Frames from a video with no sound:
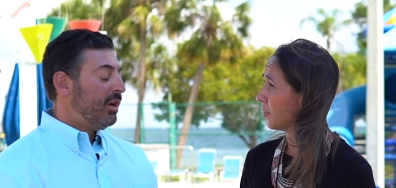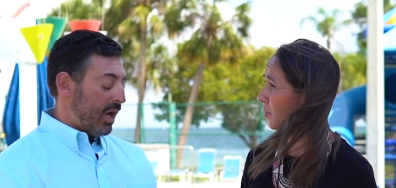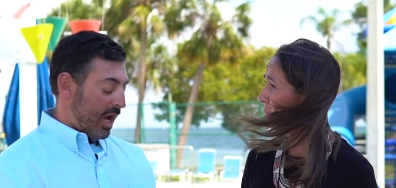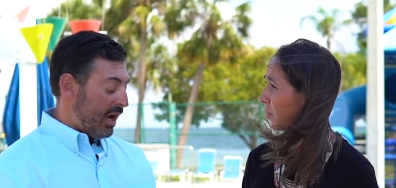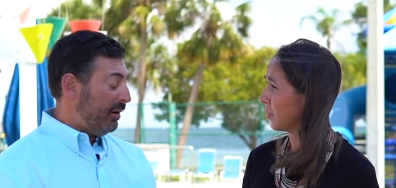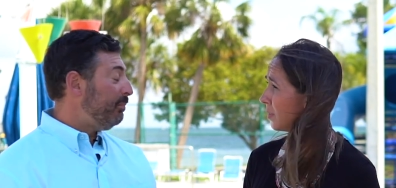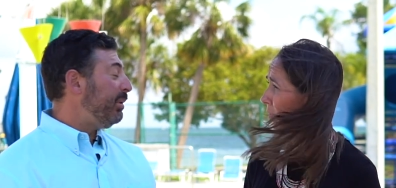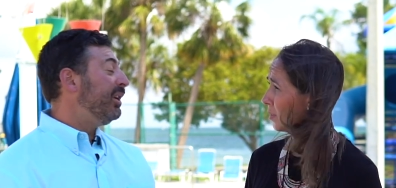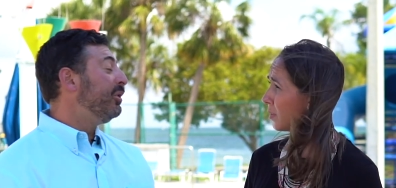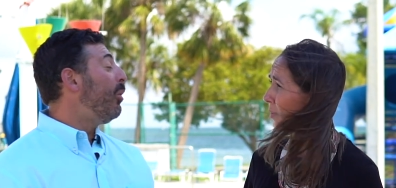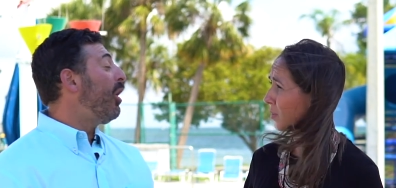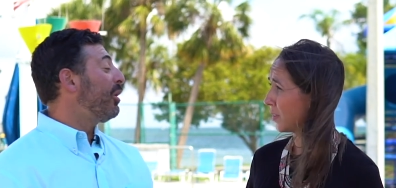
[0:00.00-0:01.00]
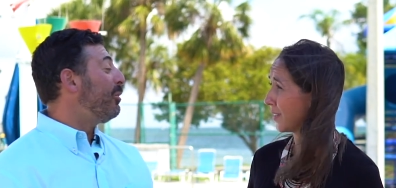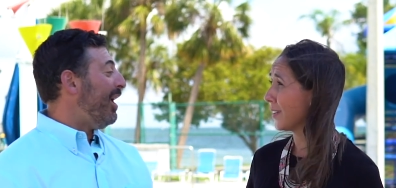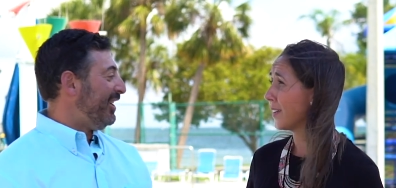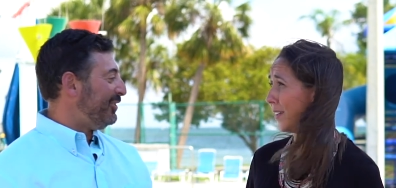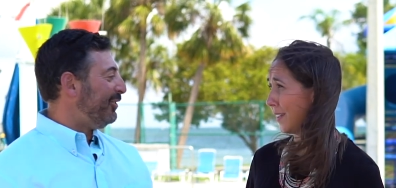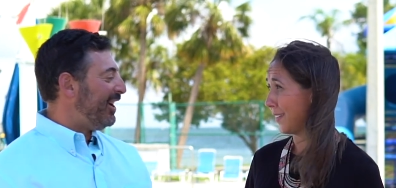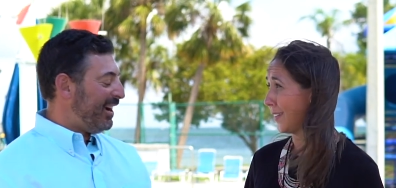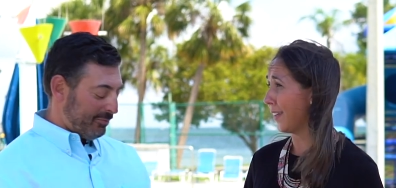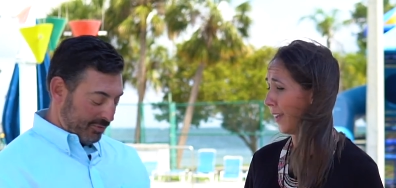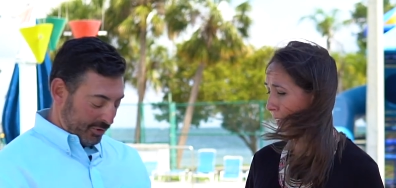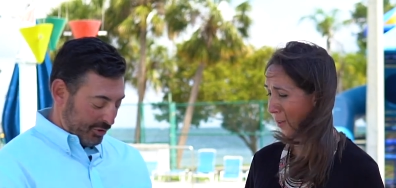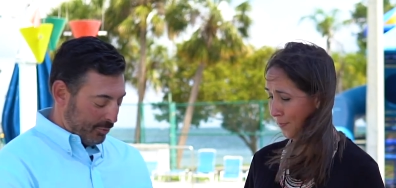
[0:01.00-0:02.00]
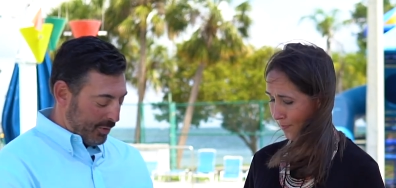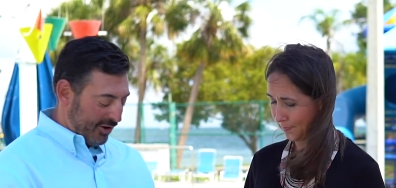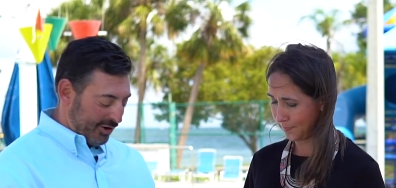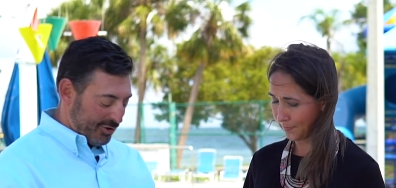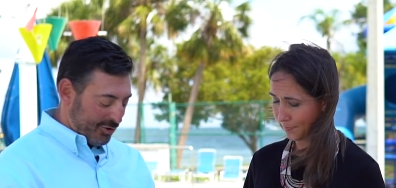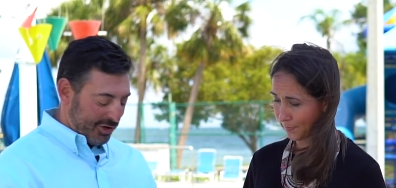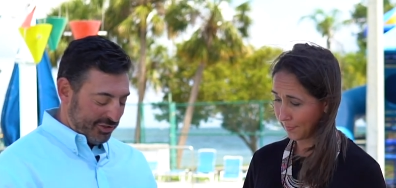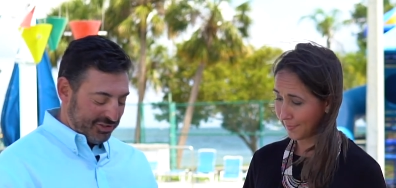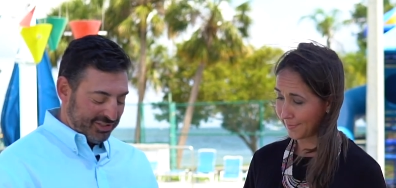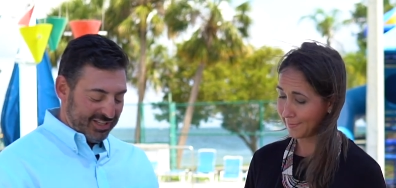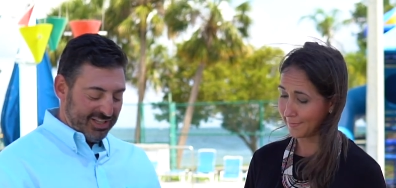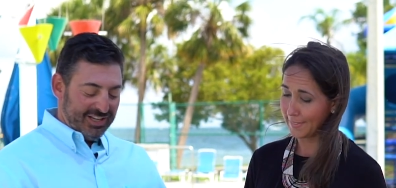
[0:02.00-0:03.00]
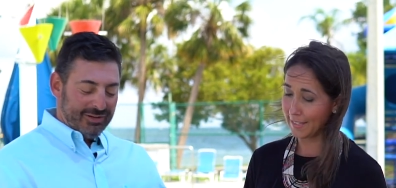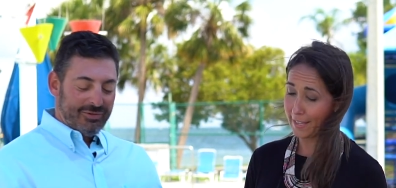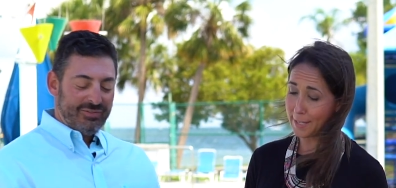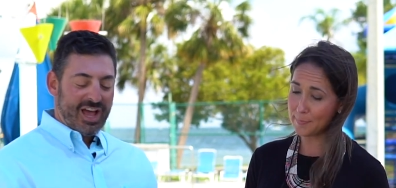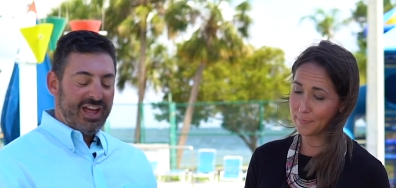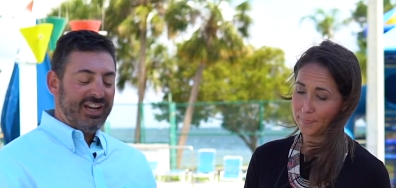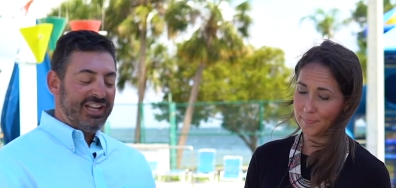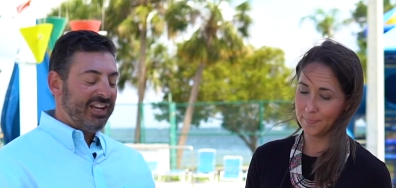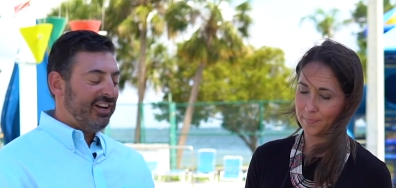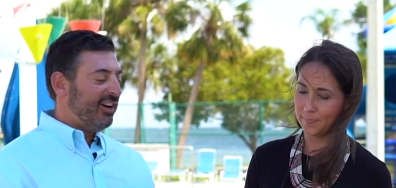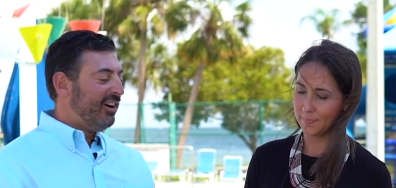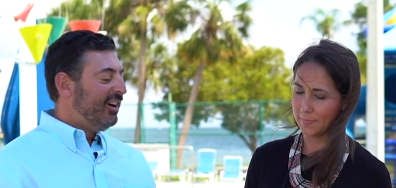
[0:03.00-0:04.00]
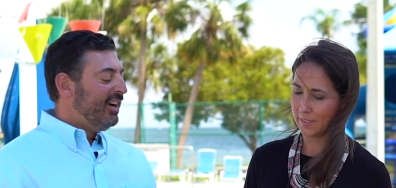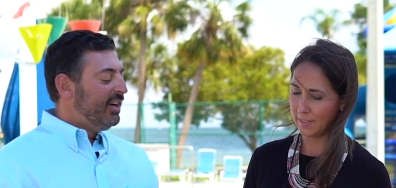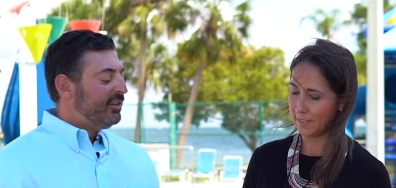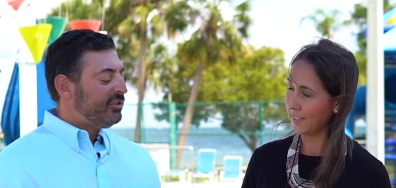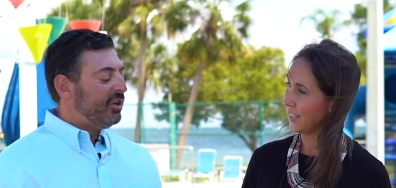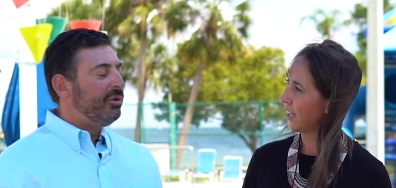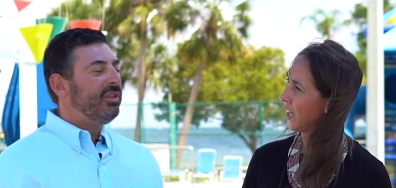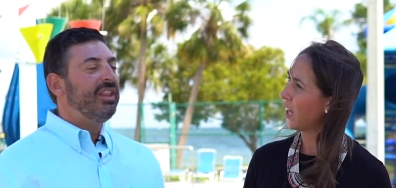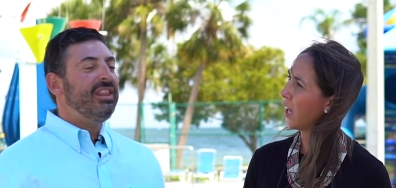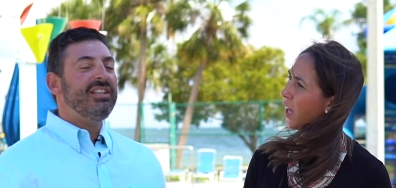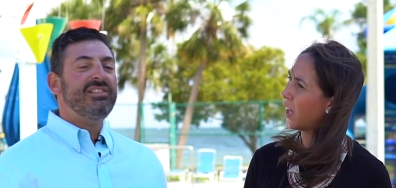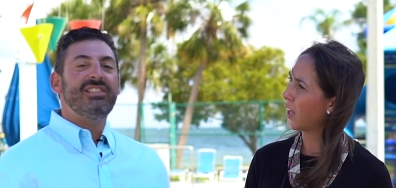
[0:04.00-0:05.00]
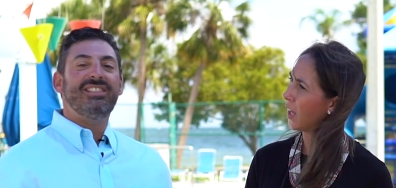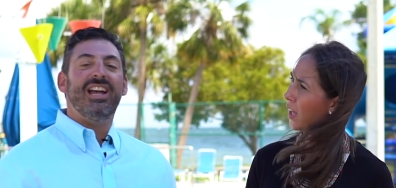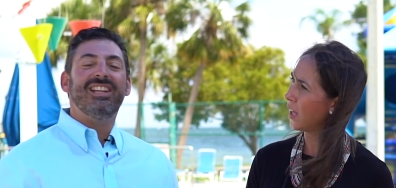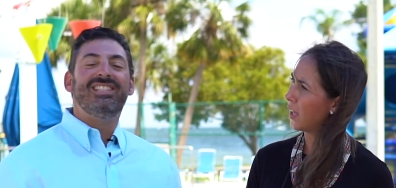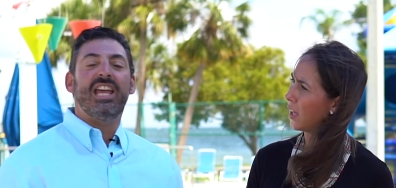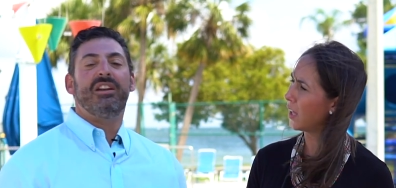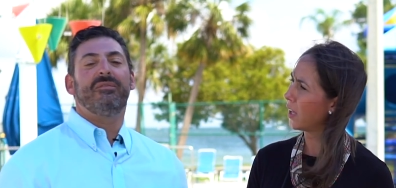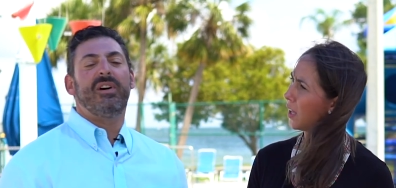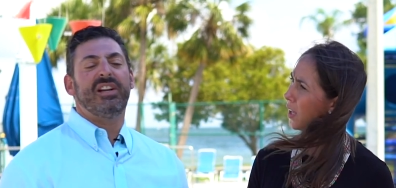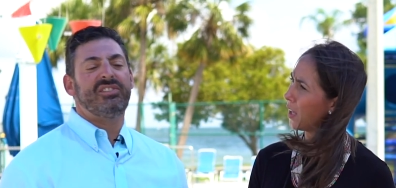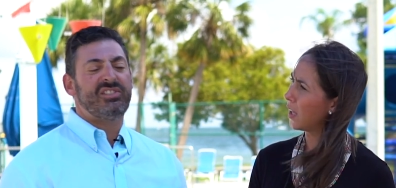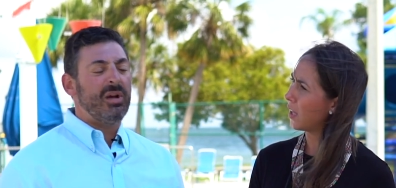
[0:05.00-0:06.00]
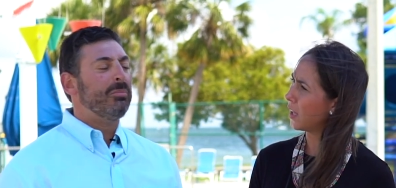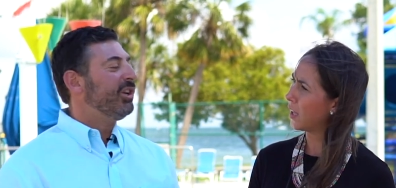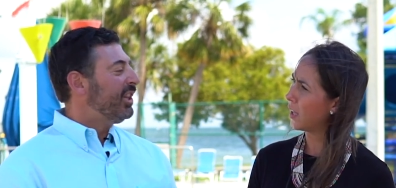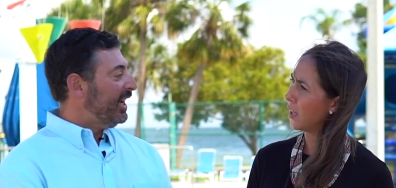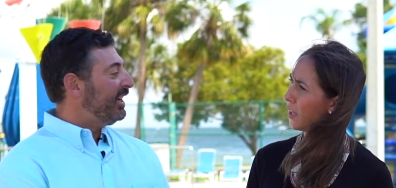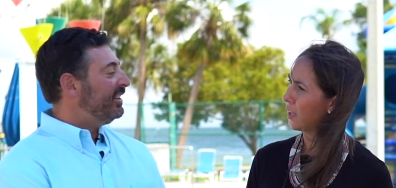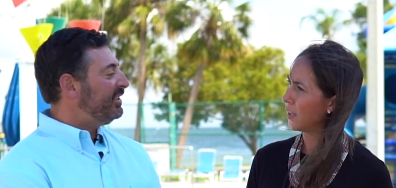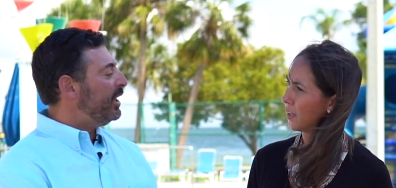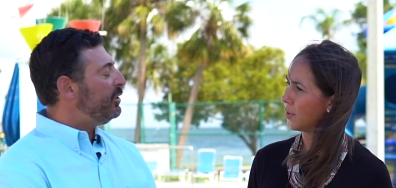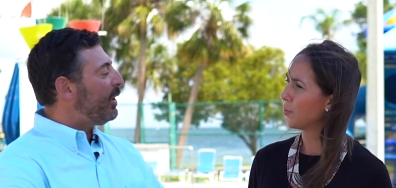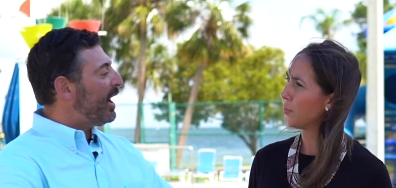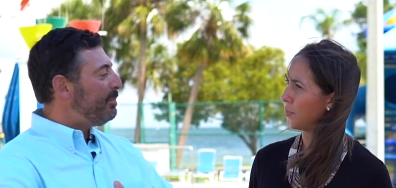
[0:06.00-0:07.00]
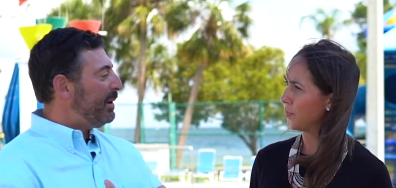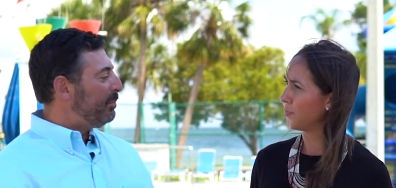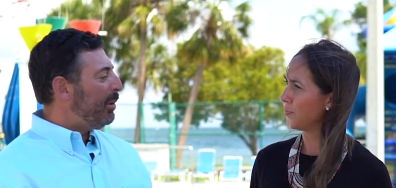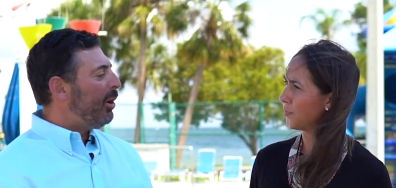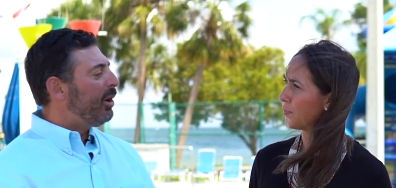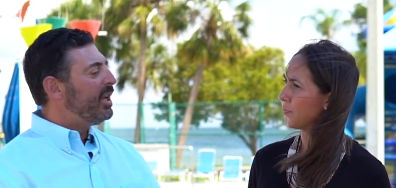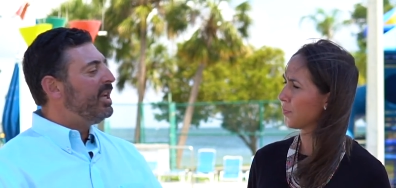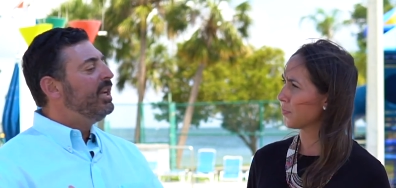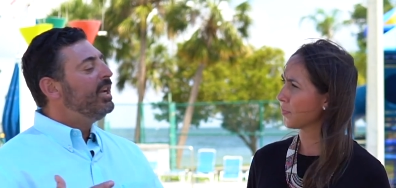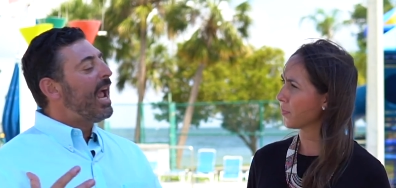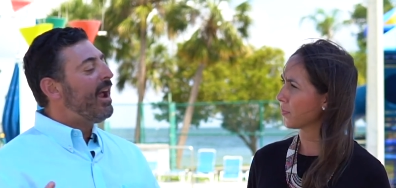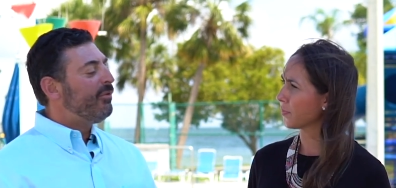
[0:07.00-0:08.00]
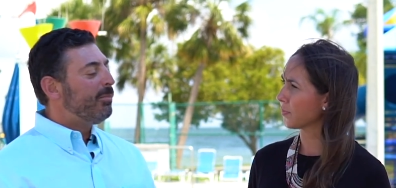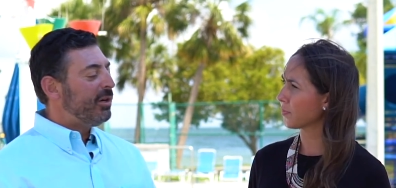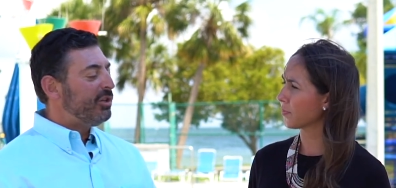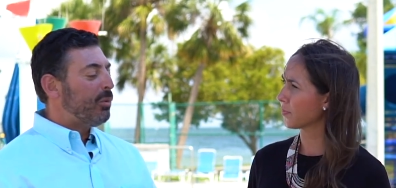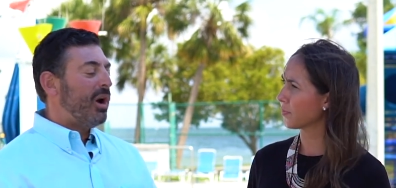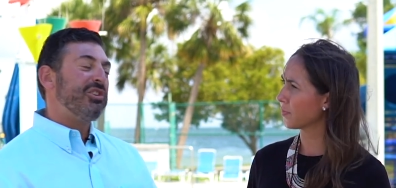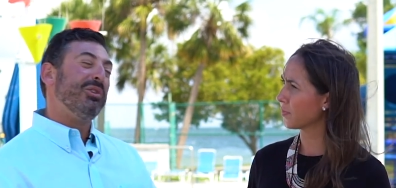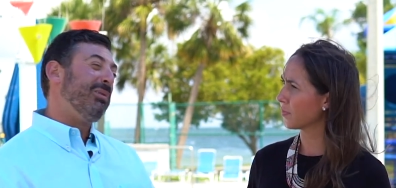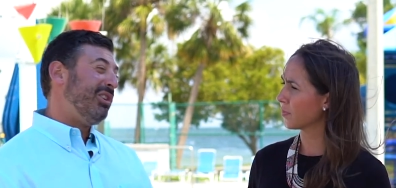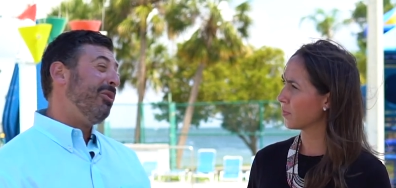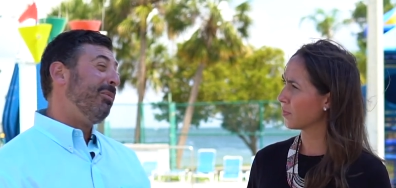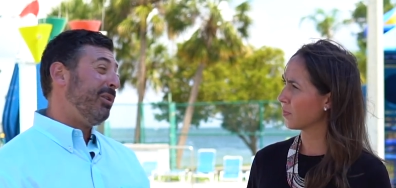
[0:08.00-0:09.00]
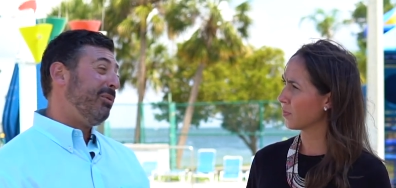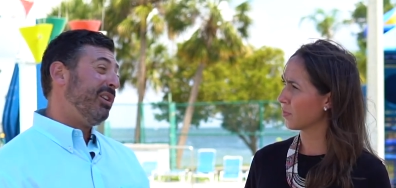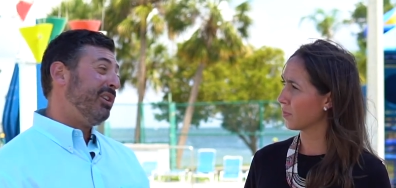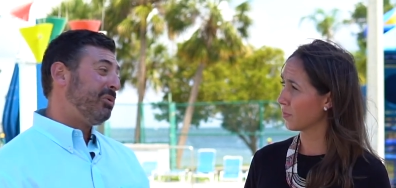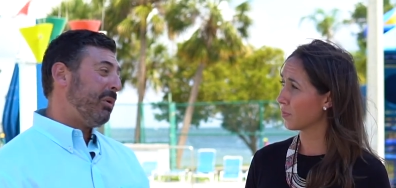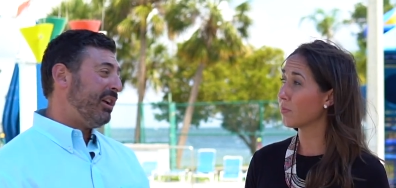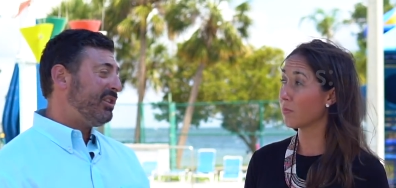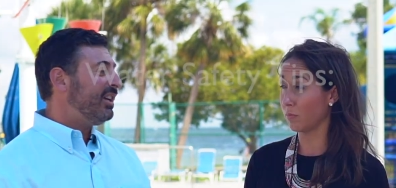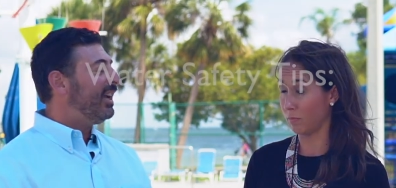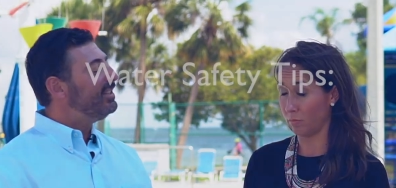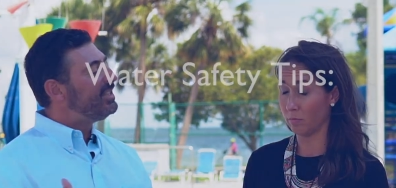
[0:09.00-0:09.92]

Speaker 1: uh, being the water watcher, right? Yeah. You're wearing yours. Yep. You got it here. So this identifies someone. Like I said, you're at a big party, everybody's watching, but nobody really is watching. Uh-huh.